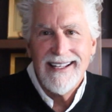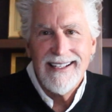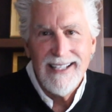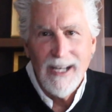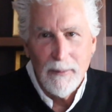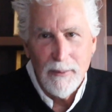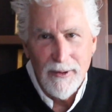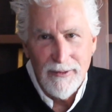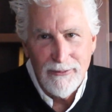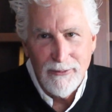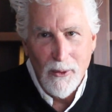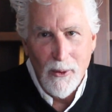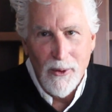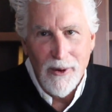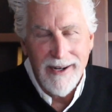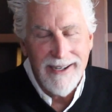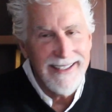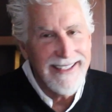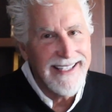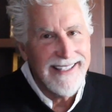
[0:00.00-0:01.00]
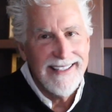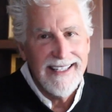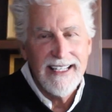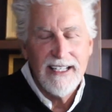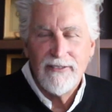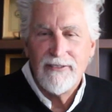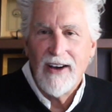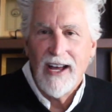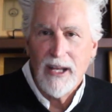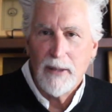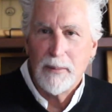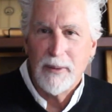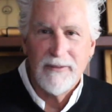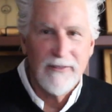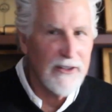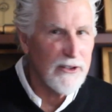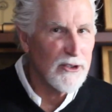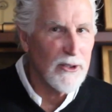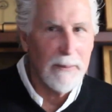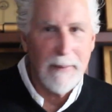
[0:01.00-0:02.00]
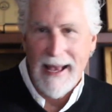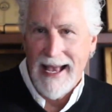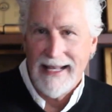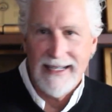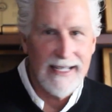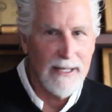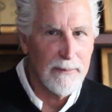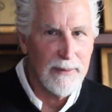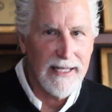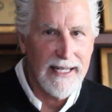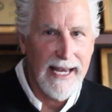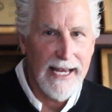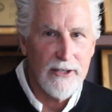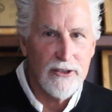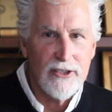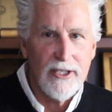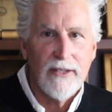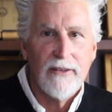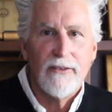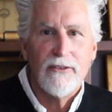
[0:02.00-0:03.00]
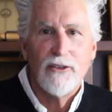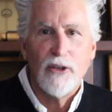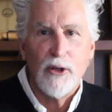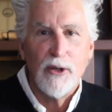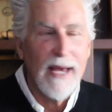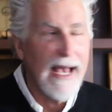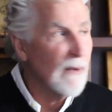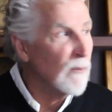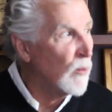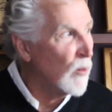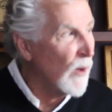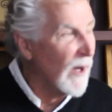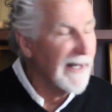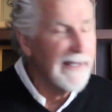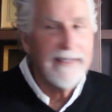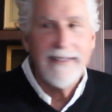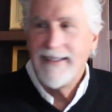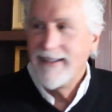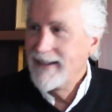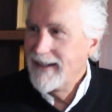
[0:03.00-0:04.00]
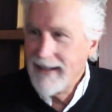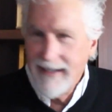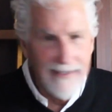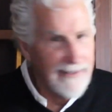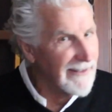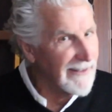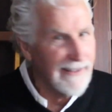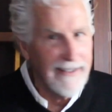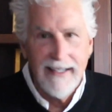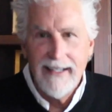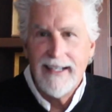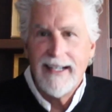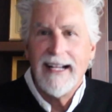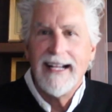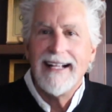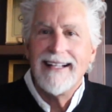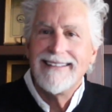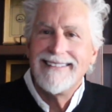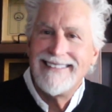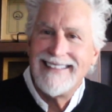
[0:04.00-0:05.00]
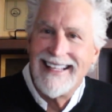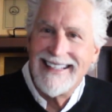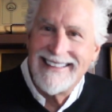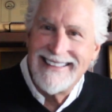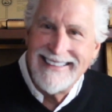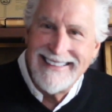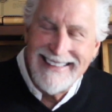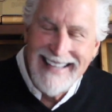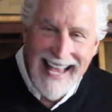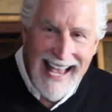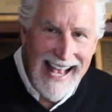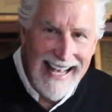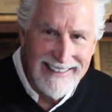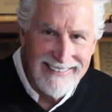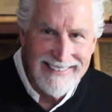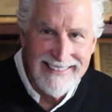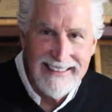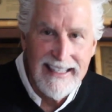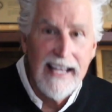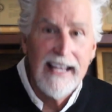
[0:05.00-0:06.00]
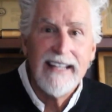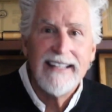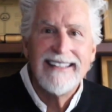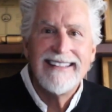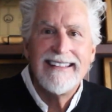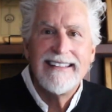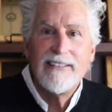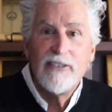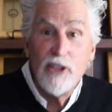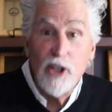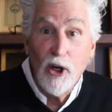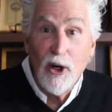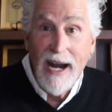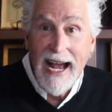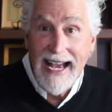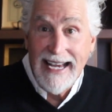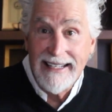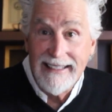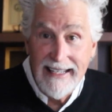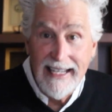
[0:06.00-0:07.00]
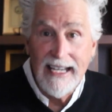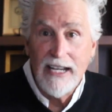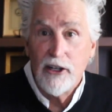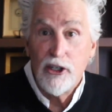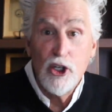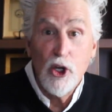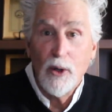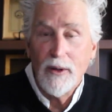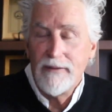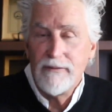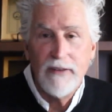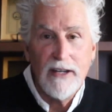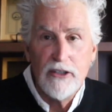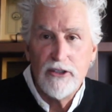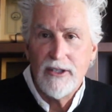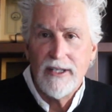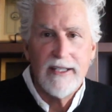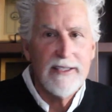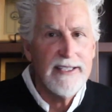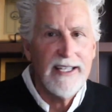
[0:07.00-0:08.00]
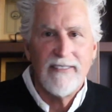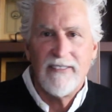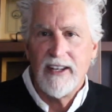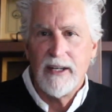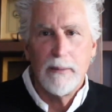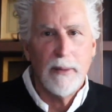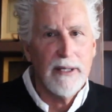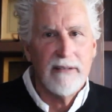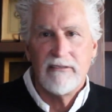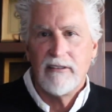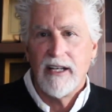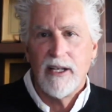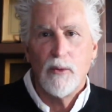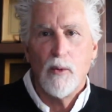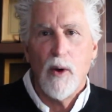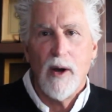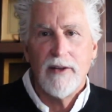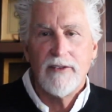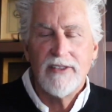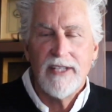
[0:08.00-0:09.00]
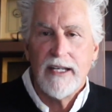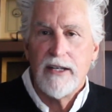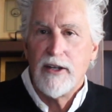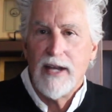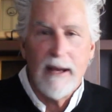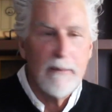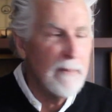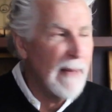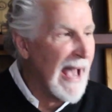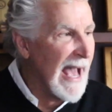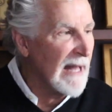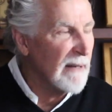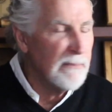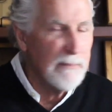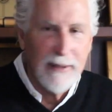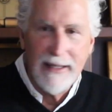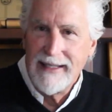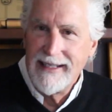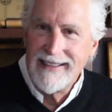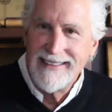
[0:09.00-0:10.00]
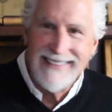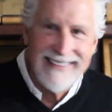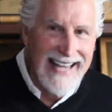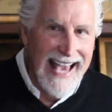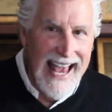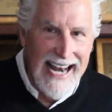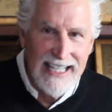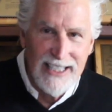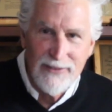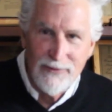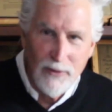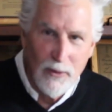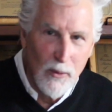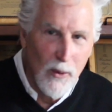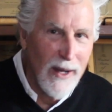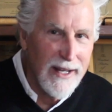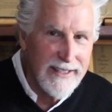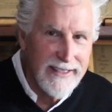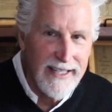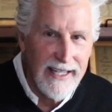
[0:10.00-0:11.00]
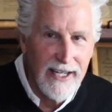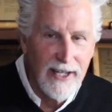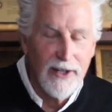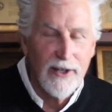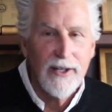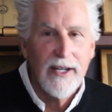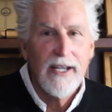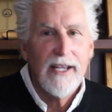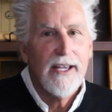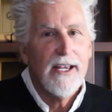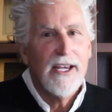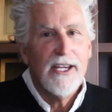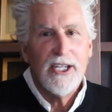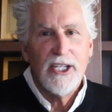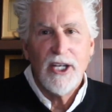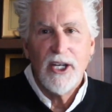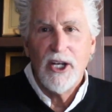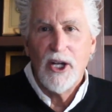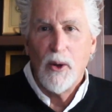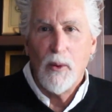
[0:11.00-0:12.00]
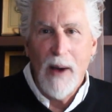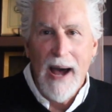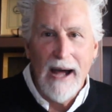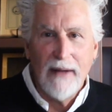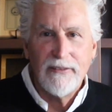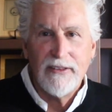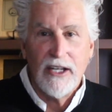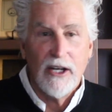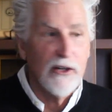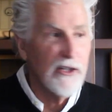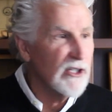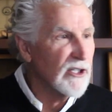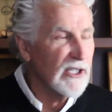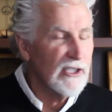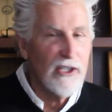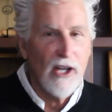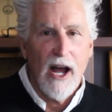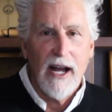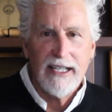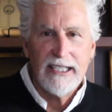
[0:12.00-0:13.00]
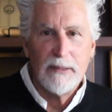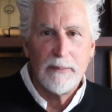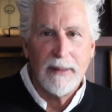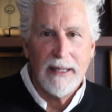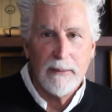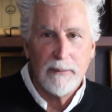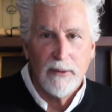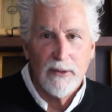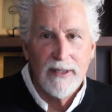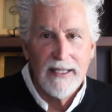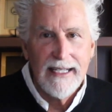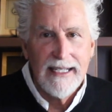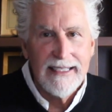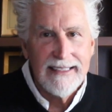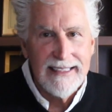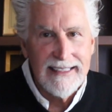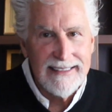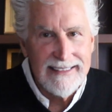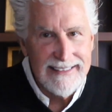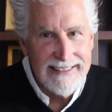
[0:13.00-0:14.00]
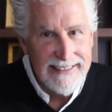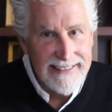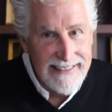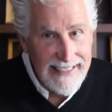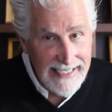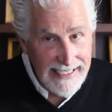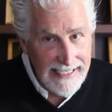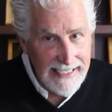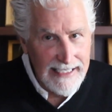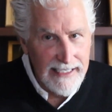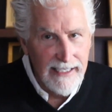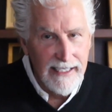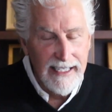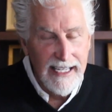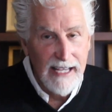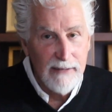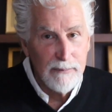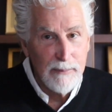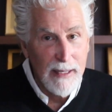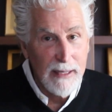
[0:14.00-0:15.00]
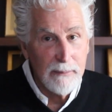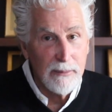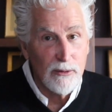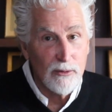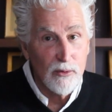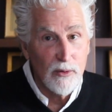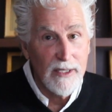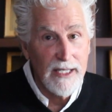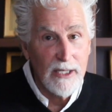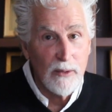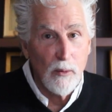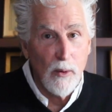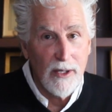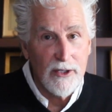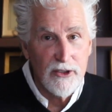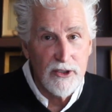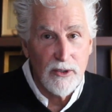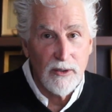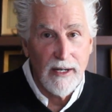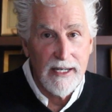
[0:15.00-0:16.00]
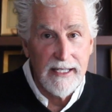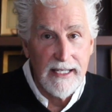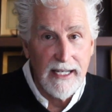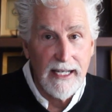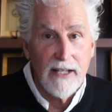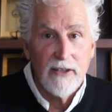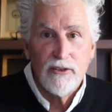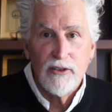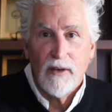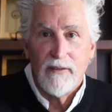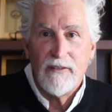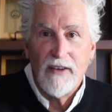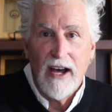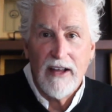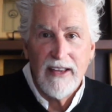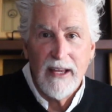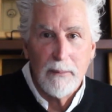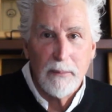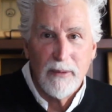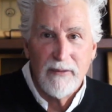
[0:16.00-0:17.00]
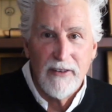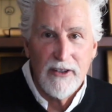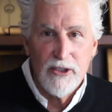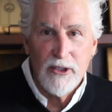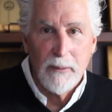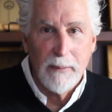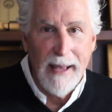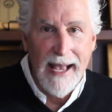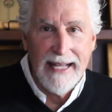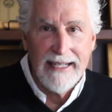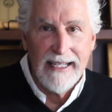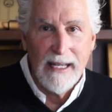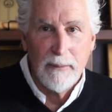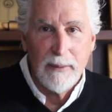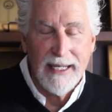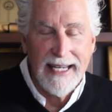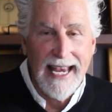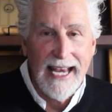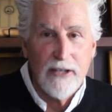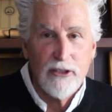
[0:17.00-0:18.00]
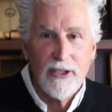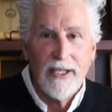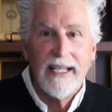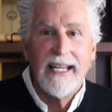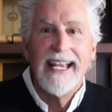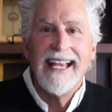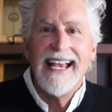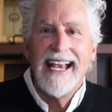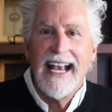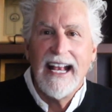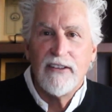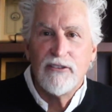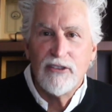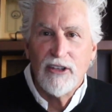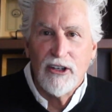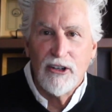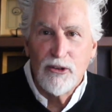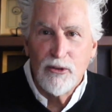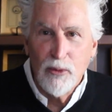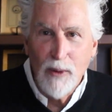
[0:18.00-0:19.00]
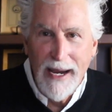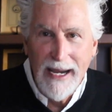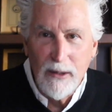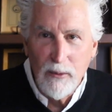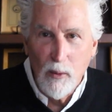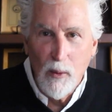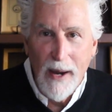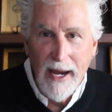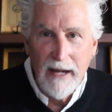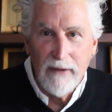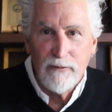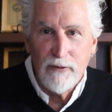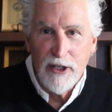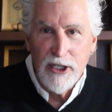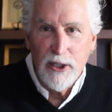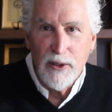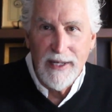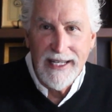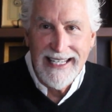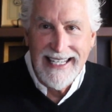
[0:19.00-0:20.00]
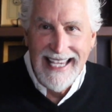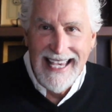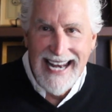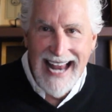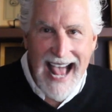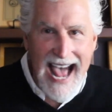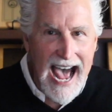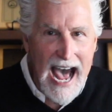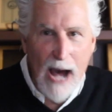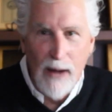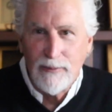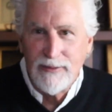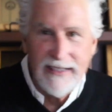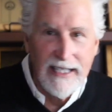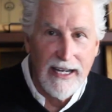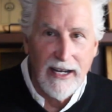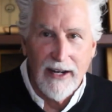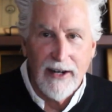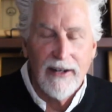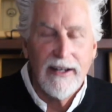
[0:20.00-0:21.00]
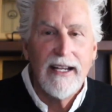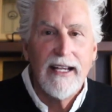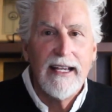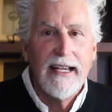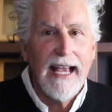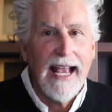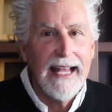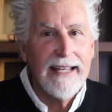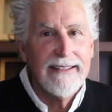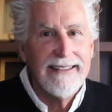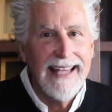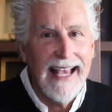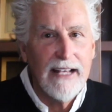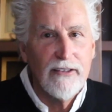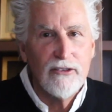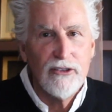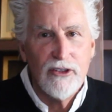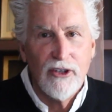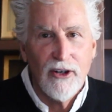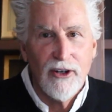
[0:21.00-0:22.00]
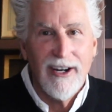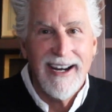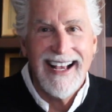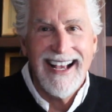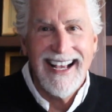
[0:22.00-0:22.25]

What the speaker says: Number four, you need to file a provisional patent application, so you have 1 year to test your idea, your invention, to see if anybody really wants it. You have patent pending status for 1 year. You can go out there, you can talk to people to see if people really want your idea. So file that provisional patent application. It's a great way for you to get out there and test your